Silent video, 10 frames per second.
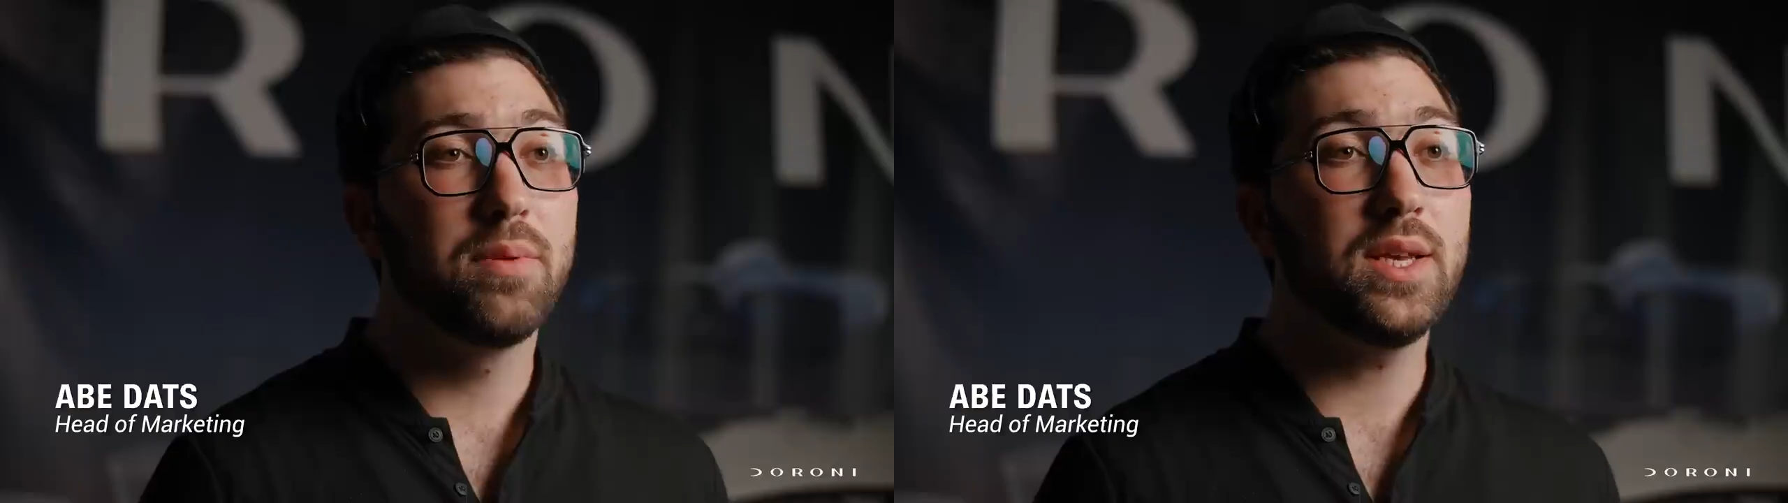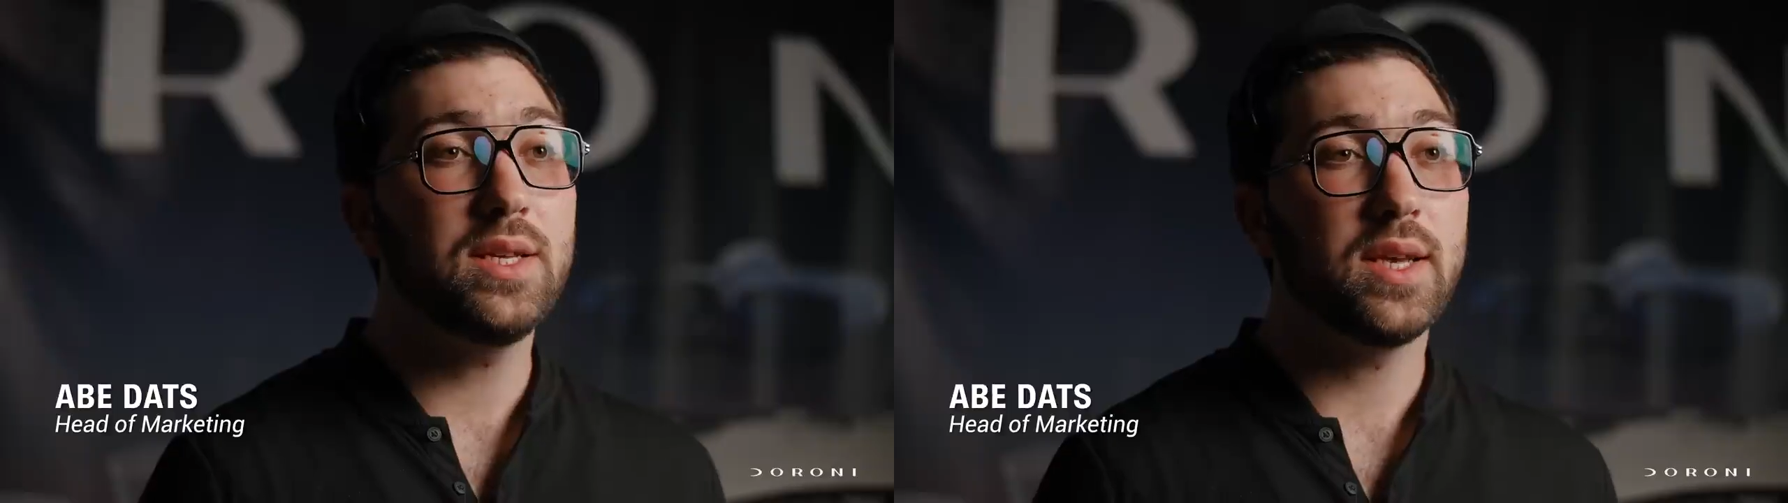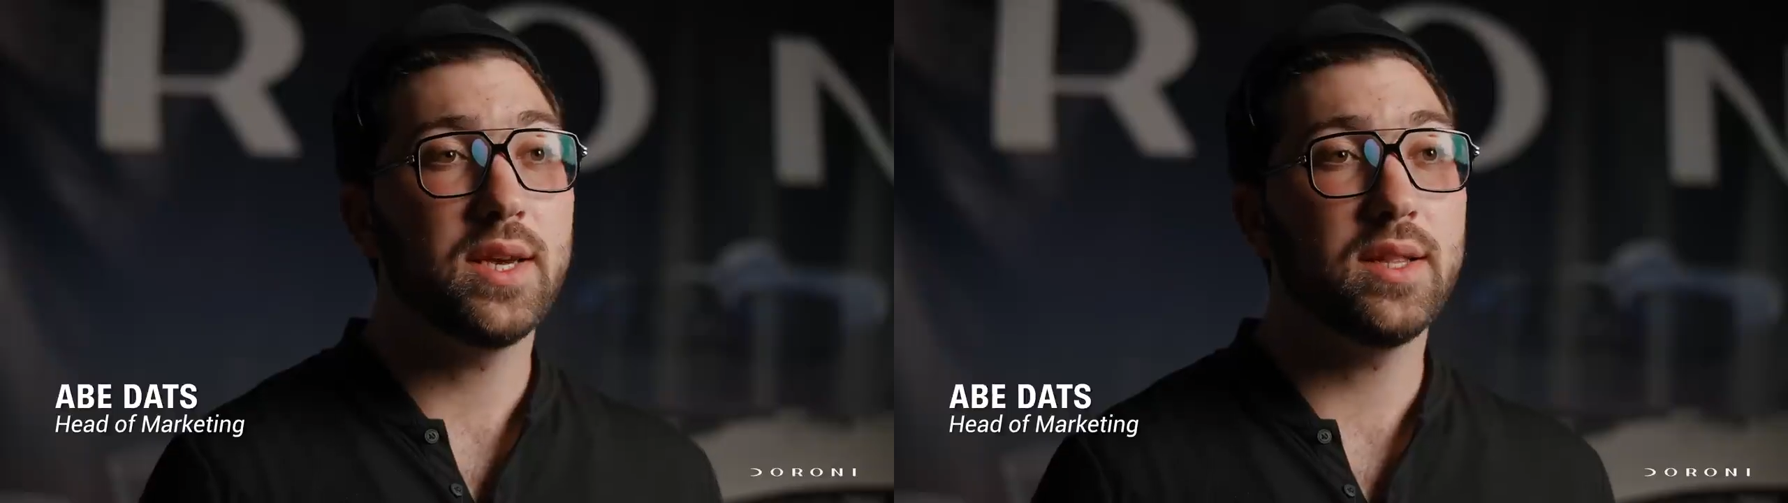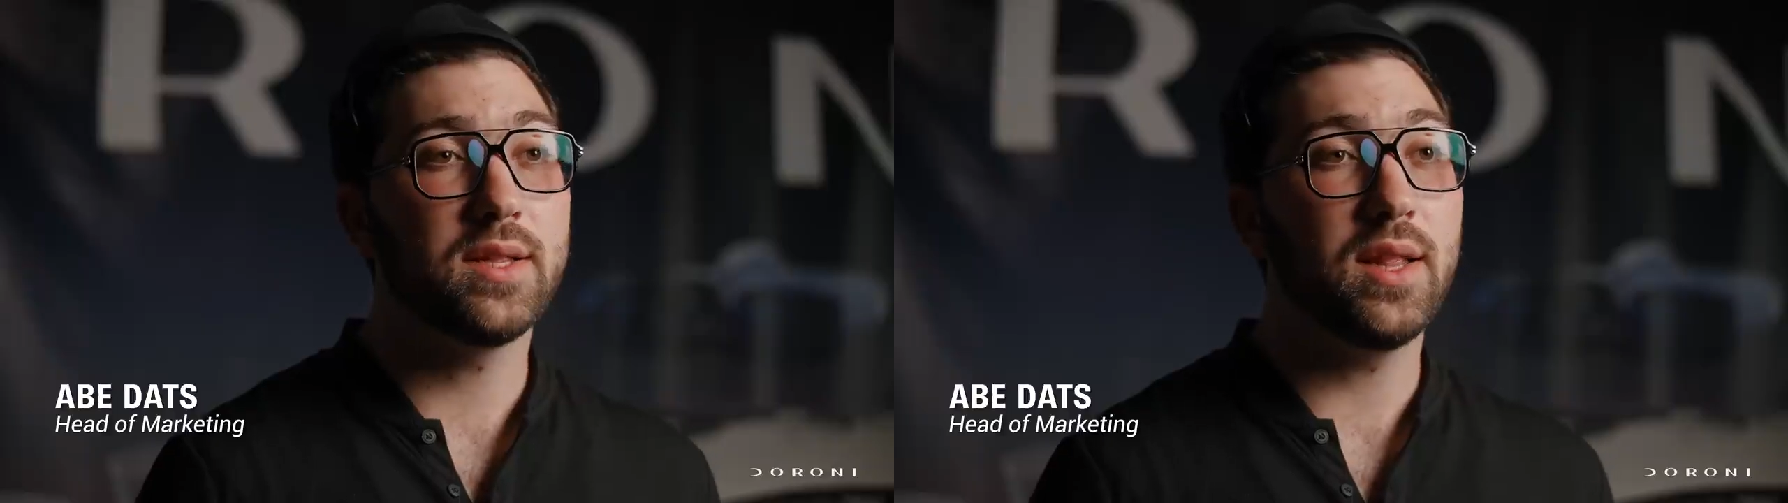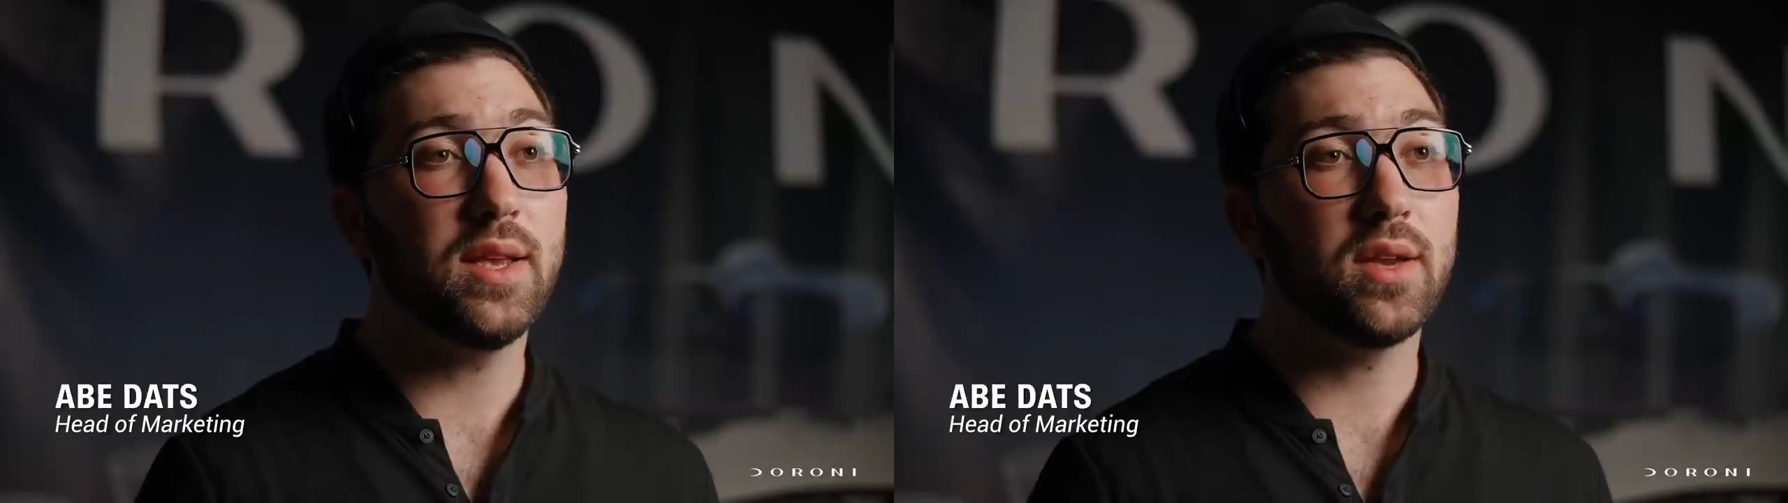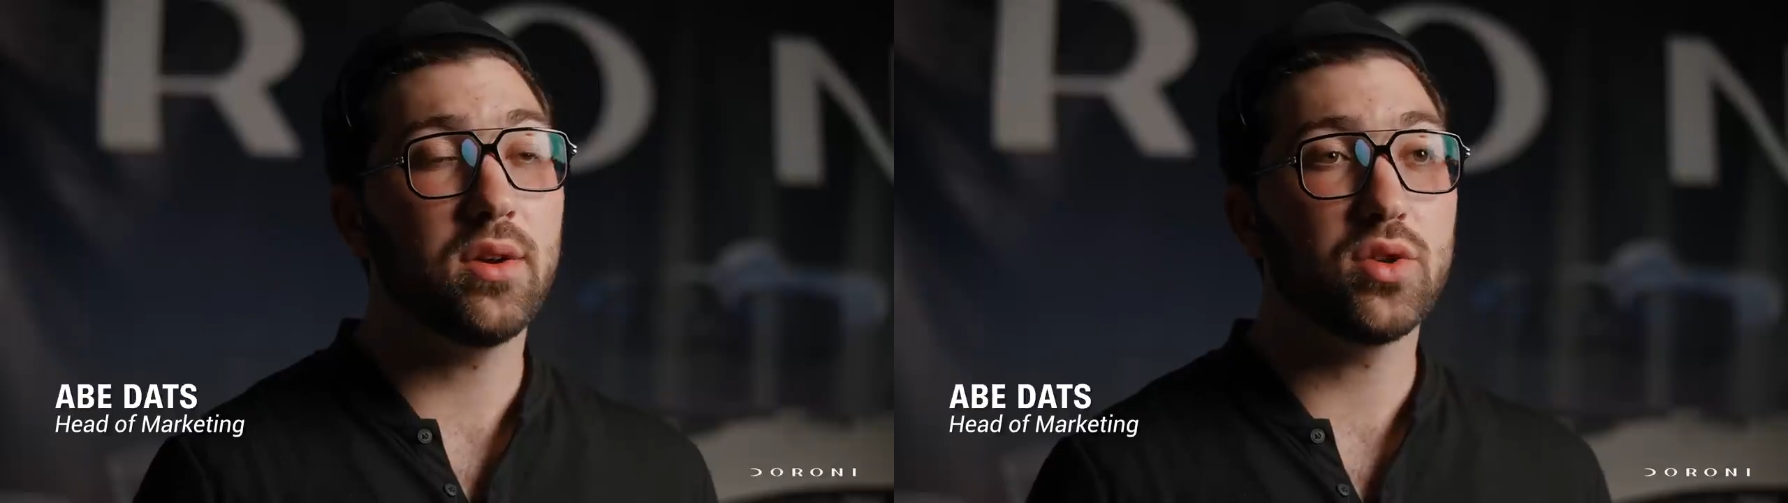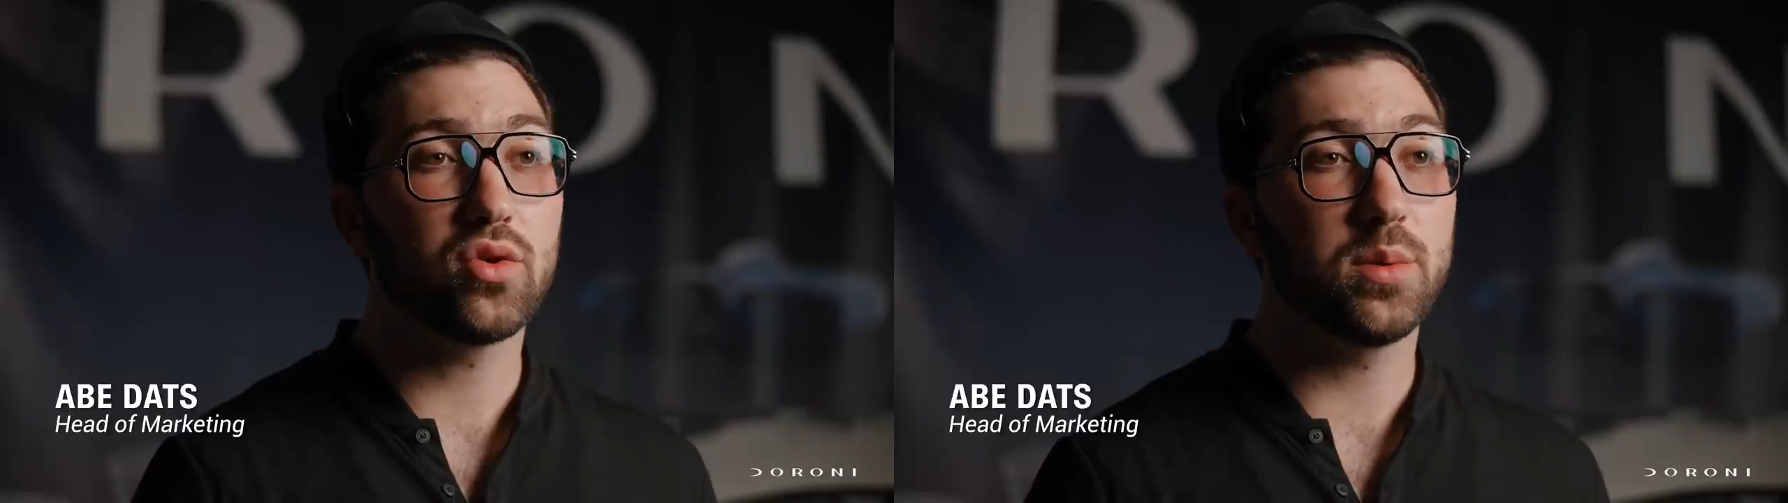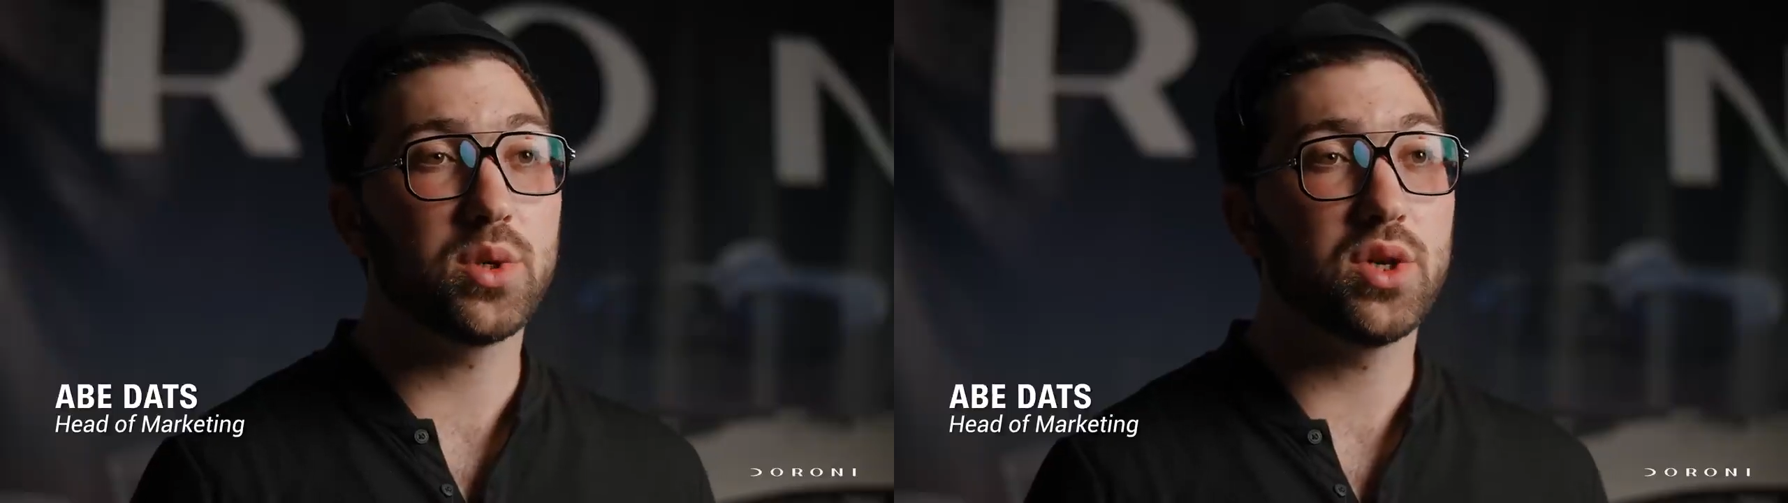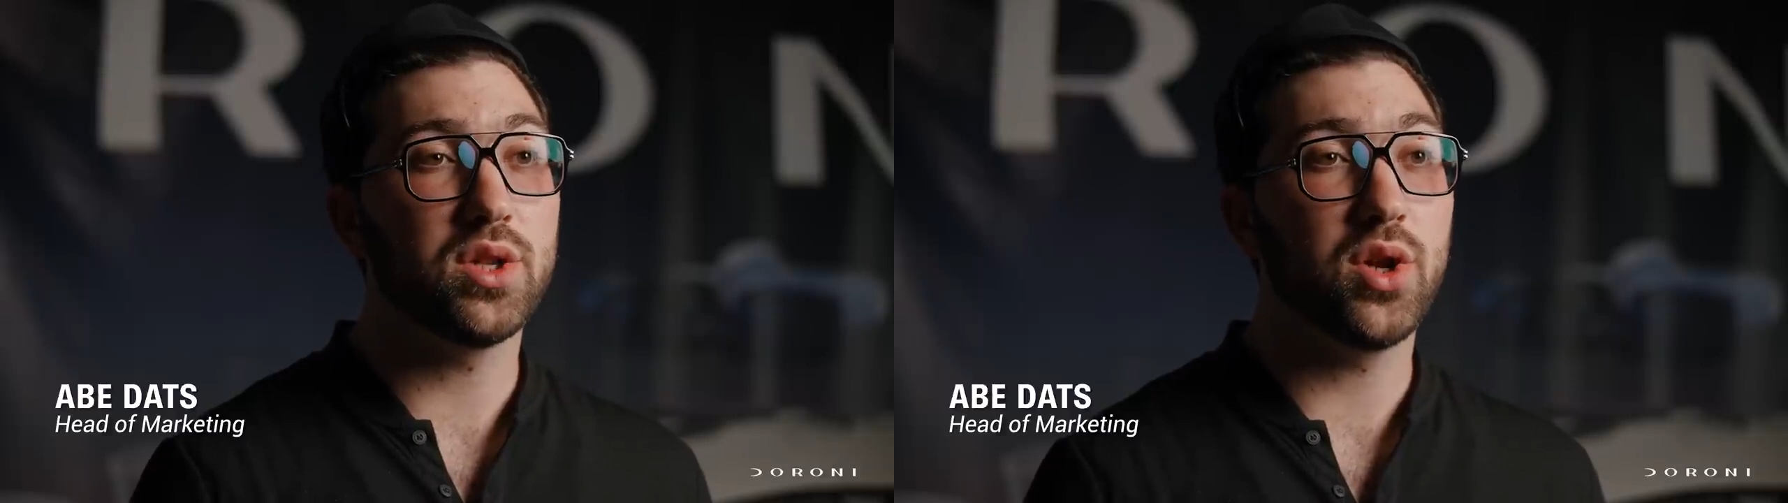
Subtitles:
Please hit the link in our description